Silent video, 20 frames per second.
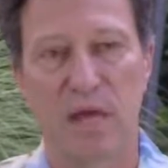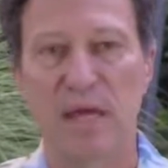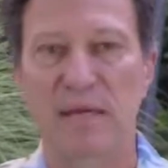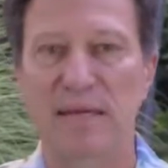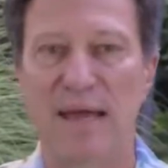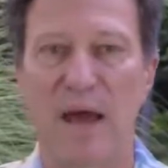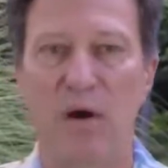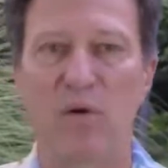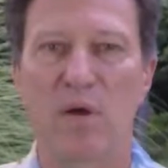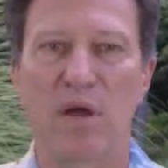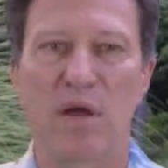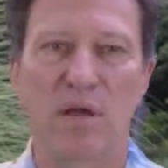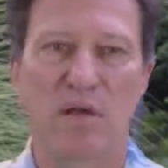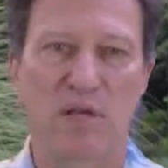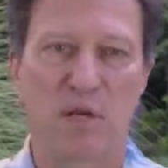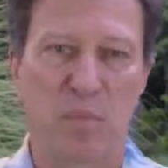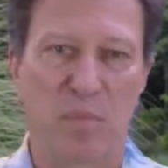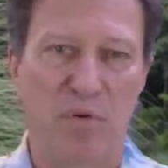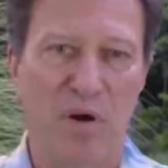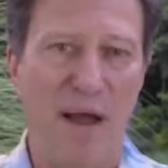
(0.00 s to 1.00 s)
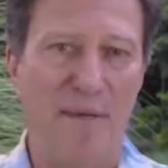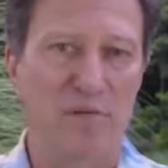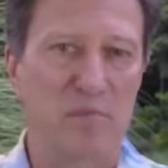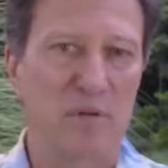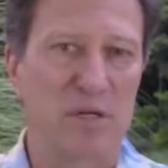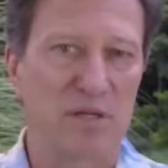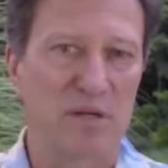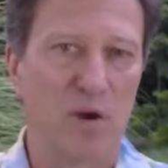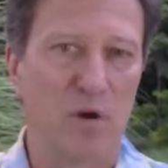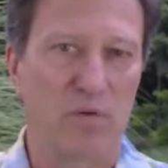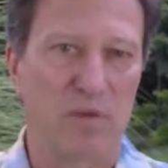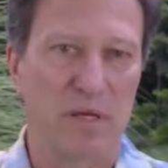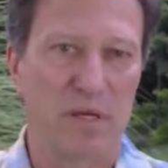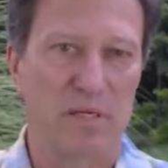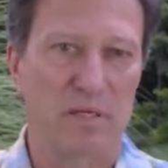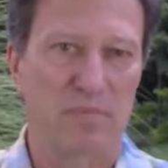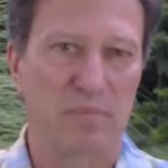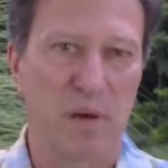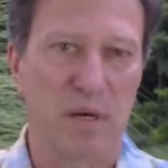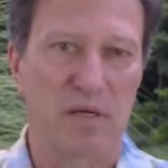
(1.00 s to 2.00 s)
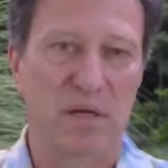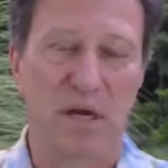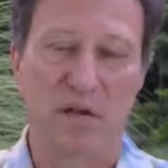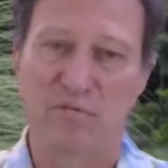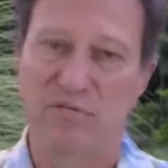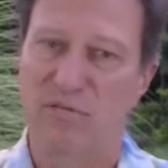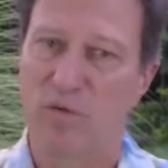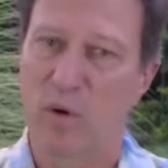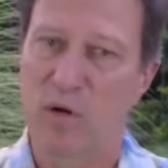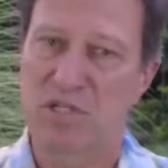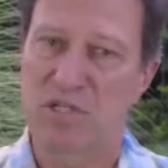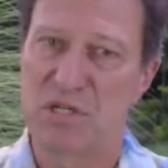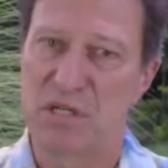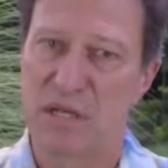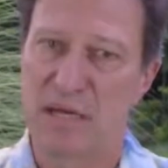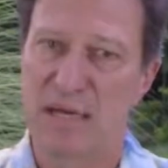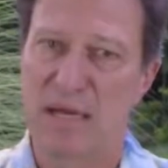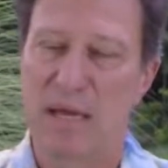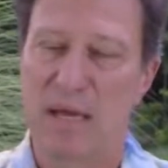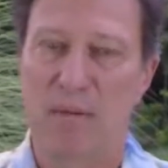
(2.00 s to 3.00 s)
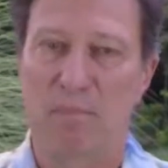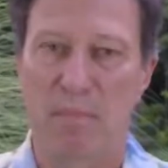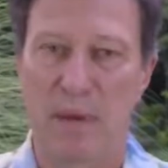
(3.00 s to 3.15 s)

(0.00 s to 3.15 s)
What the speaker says: Now, you probably know this, but unfortunately,